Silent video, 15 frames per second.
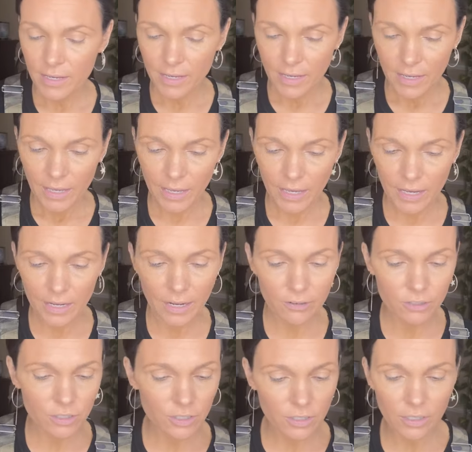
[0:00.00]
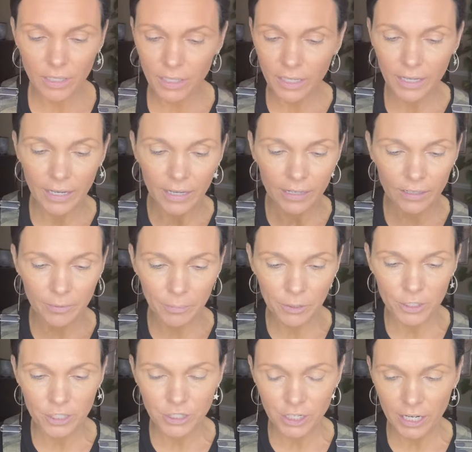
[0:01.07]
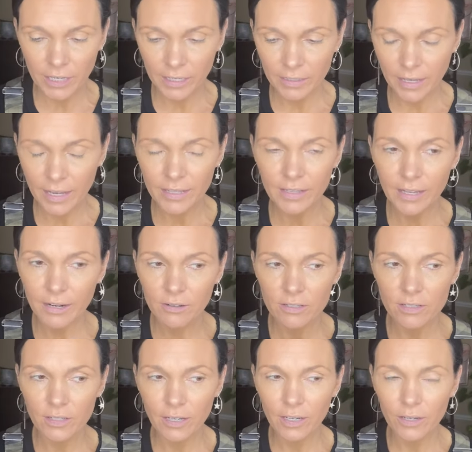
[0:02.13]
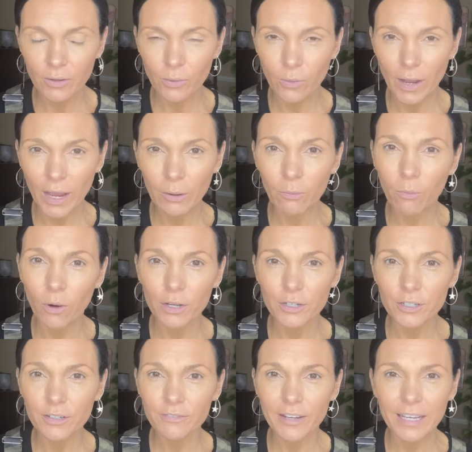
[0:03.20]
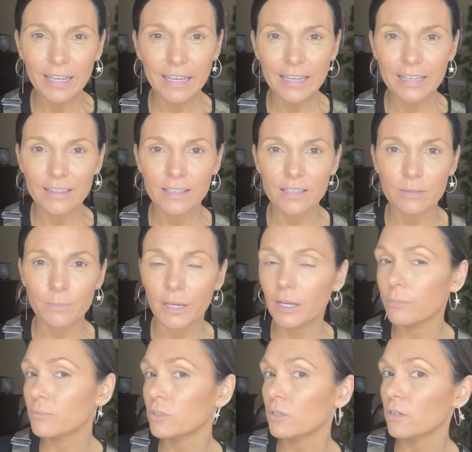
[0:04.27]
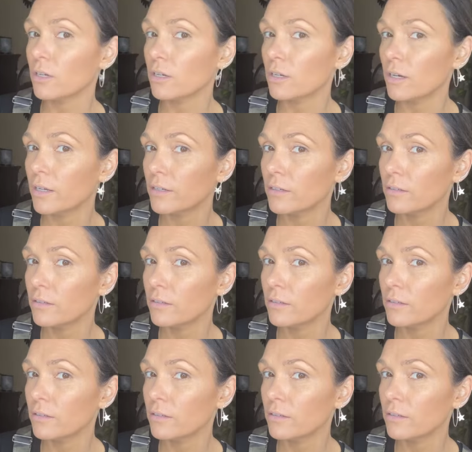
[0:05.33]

And I was just looking at it, appreciating that. And then I was like, I wonder if I could get this makeup to look good,